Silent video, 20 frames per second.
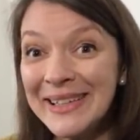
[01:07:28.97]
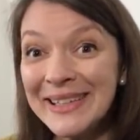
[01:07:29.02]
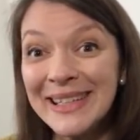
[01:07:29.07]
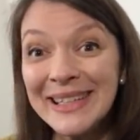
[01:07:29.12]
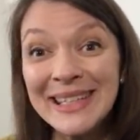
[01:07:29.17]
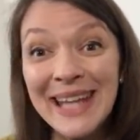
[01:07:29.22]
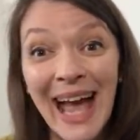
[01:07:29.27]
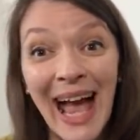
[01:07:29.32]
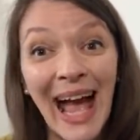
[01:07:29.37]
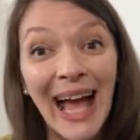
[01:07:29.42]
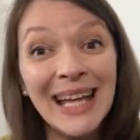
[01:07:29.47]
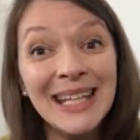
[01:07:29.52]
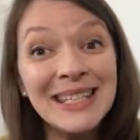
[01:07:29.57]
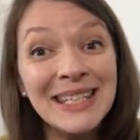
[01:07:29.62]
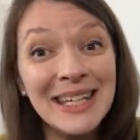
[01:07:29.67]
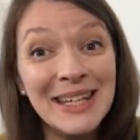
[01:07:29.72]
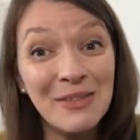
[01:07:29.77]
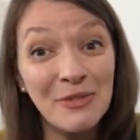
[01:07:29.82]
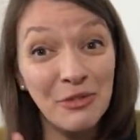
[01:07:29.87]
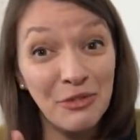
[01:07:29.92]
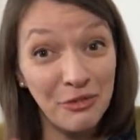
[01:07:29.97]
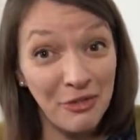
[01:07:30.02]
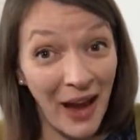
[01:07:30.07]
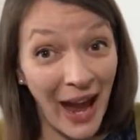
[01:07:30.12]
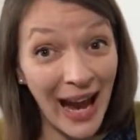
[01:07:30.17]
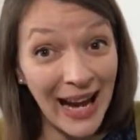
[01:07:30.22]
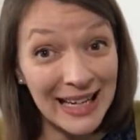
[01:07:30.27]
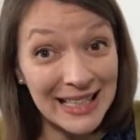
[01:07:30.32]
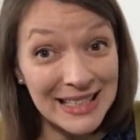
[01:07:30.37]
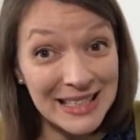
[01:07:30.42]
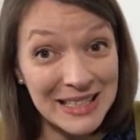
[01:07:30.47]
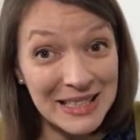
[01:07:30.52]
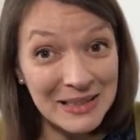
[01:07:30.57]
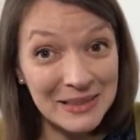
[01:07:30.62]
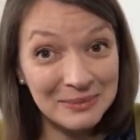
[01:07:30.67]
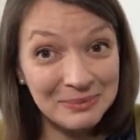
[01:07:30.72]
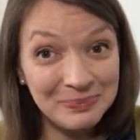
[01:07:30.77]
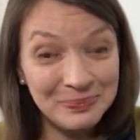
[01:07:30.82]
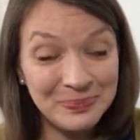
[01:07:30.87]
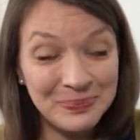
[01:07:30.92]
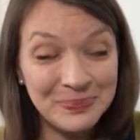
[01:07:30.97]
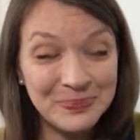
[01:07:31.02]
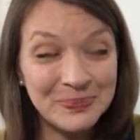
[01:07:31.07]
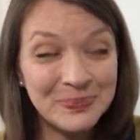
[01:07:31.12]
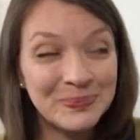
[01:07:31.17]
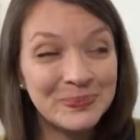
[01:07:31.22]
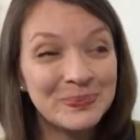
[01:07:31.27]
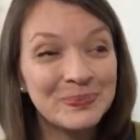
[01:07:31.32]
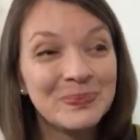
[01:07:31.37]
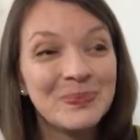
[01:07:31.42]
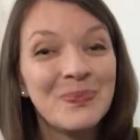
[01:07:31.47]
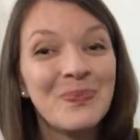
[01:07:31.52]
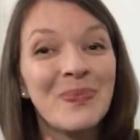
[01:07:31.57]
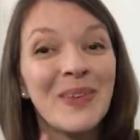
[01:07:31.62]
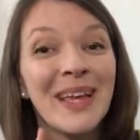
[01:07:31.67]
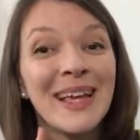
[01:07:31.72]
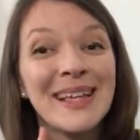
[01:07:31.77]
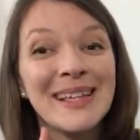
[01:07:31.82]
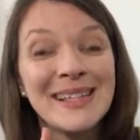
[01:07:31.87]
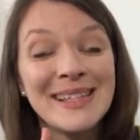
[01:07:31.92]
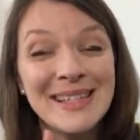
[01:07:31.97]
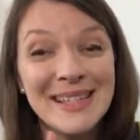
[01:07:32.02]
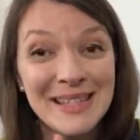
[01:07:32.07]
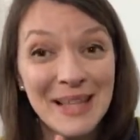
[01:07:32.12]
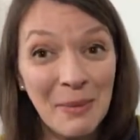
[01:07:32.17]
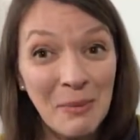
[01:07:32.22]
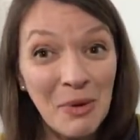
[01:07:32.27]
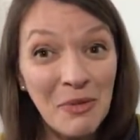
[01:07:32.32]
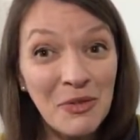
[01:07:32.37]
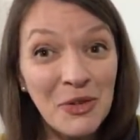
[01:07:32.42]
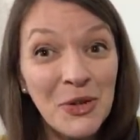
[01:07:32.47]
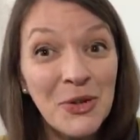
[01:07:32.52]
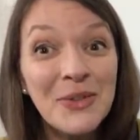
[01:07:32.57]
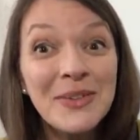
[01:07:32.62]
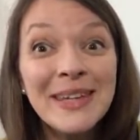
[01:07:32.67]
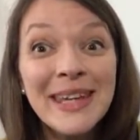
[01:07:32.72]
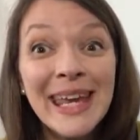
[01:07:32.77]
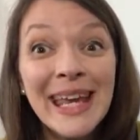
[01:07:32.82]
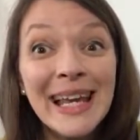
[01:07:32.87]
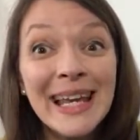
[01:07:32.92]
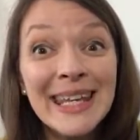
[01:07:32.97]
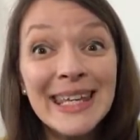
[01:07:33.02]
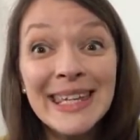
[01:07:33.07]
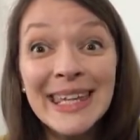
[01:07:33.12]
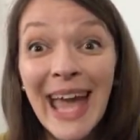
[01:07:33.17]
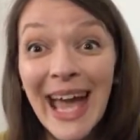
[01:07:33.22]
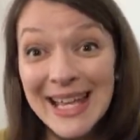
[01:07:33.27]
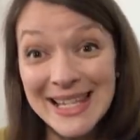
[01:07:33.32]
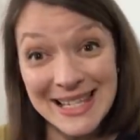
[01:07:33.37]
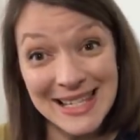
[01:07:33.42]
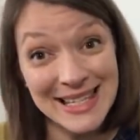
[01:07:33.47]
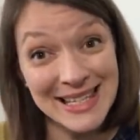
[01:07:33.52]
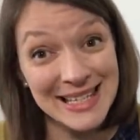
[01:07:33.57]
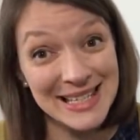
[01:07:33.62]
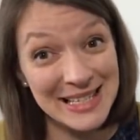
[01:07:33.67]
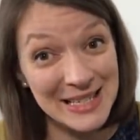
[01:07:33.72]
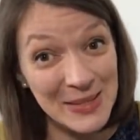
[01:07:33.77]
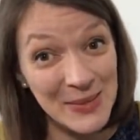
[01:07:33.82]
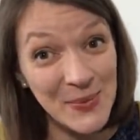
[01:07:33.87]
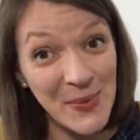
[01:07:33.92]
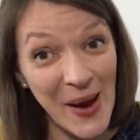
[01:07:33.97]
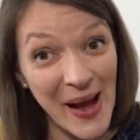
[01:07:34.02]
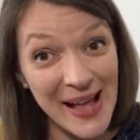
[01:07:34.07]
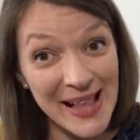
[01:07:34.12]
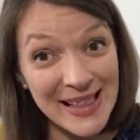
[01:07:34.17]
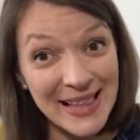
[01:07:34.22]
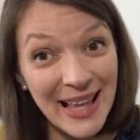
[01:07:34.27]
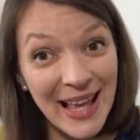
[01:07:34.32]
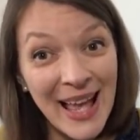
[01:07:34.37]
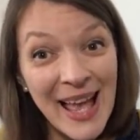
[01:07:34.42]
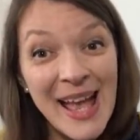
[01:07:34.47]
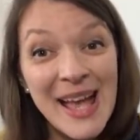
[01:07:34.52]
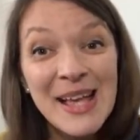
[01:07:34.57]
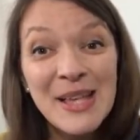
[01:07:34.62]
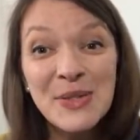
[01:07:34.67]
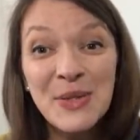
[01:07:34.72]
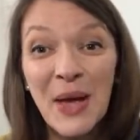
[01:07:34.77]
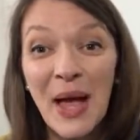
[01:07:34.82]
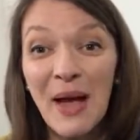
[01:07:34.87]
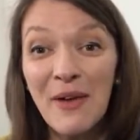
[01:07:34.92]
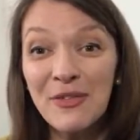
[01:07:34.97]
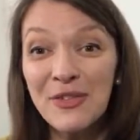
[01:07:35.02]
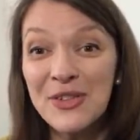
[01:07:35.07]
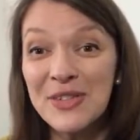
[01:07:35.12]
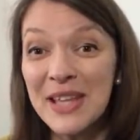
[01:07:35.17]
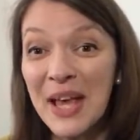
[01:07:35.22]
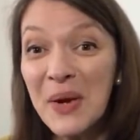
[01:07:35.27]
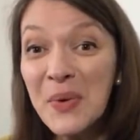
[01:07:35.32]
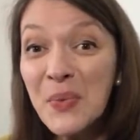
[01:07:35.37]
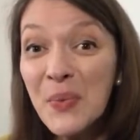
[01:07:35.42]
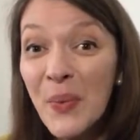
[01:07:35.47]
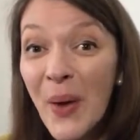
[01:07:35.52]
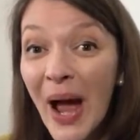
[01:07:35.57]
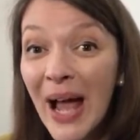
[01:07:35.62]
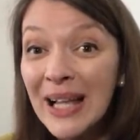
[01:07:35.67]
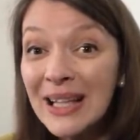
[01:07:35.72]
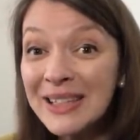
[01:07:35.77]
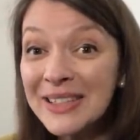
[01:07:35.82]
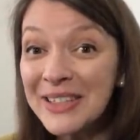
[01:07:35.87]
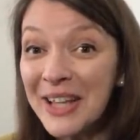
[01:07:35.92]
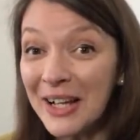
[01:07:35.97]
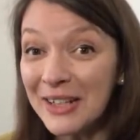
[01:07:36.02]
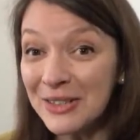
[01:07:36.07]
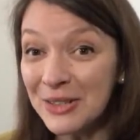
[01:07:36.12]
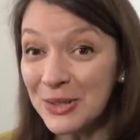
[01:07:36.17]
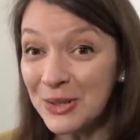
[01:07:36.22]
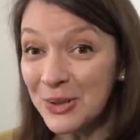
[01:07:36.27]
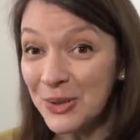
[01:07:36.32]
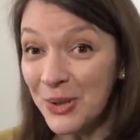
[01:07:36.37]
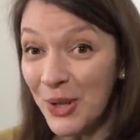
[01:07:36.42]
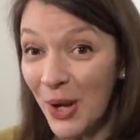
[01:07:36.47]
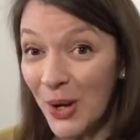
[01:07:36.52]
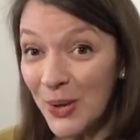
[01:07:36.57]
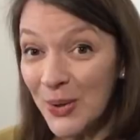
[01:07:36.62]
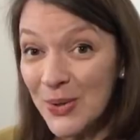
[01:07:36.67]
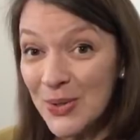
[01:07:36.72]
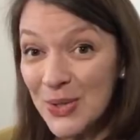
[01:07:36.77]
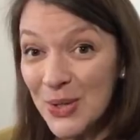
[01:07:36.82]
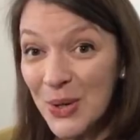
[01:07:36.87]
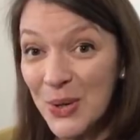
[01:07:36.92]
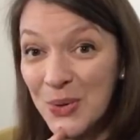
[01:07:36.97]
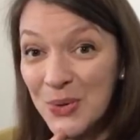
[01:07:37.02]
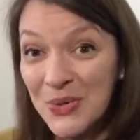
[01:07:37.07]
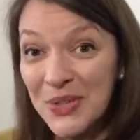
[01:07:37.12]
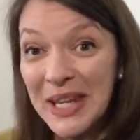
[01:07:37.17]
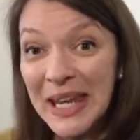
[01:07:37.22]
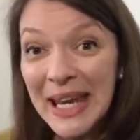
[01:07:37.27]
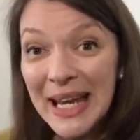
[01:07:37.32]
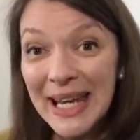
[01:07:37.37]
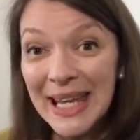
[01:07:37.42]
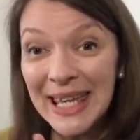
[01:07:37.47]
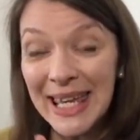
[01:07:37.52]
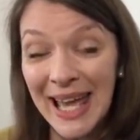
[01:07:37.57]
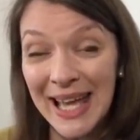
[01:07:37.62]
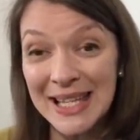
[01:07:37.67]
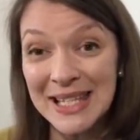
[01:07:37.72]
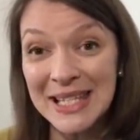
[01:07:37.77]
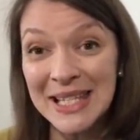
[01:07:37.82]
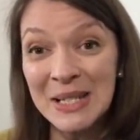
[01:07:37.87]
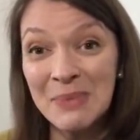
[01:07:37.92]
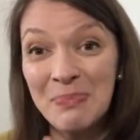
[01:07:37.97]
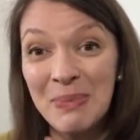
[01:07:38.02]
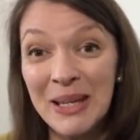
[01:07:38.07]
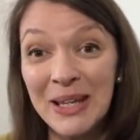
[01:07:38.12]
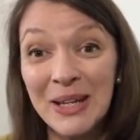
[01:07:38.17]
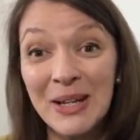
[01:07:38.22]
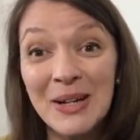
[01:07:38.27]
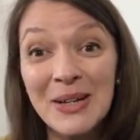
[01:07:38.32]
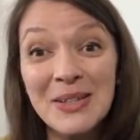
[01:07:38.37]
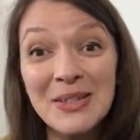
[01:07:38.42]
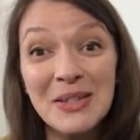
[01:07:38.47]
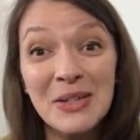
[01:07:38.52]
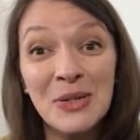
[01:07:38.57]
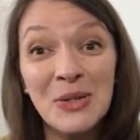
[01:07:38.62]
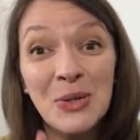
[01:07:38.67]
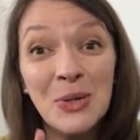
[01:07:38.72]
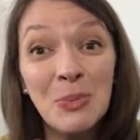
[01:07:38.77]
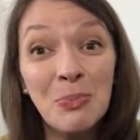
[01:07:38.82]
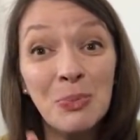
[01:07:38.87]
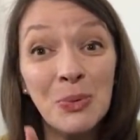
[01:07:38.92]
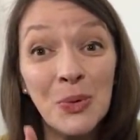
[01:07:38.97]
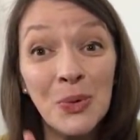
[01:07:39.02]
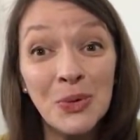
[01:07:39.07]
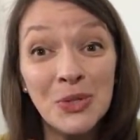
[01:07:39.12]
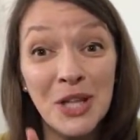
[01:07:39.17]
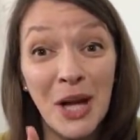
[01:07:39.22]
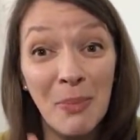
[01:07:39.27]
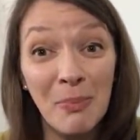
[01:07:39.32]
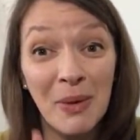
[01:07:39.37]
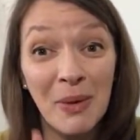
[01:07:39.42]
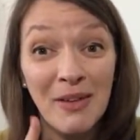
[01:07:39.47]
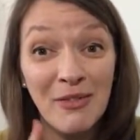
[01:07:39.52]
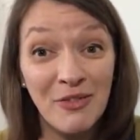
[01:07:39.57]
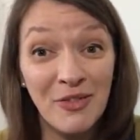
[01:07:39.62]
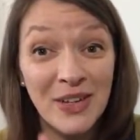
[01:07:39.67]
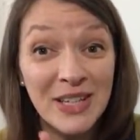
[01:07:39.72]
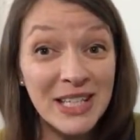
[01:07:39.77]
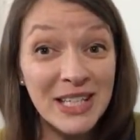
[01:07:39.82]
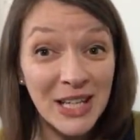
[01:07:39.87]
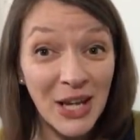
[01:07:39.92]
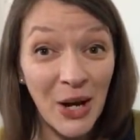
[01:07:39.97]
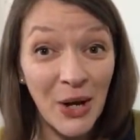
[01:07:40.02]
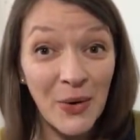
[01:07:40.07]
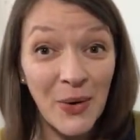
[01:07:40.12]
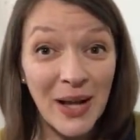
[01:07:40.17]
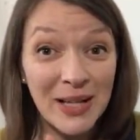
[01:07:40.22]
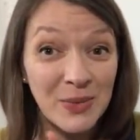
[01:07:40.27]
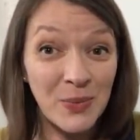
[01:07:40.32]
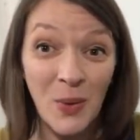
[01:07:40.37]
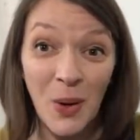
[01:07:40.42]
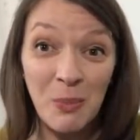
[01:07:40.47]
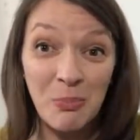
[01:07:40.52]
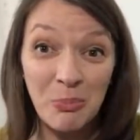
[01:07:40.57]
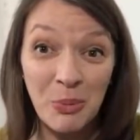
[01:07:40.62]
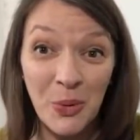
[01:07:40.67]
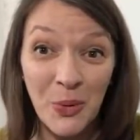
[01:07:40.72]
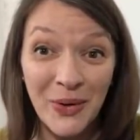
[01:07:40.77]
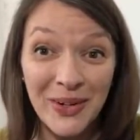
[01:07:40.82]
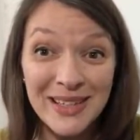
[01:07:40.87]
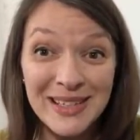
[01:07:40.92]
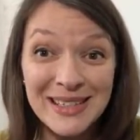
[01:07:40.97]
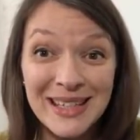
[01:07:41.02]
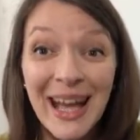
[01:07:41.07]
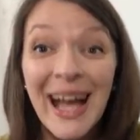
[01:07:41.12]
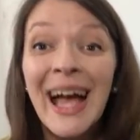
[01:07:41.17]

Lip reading: it. And in fact, some of you nearly guessed it as well. So I have to say well done to those who nearly guessed it, because you brought up a video at one point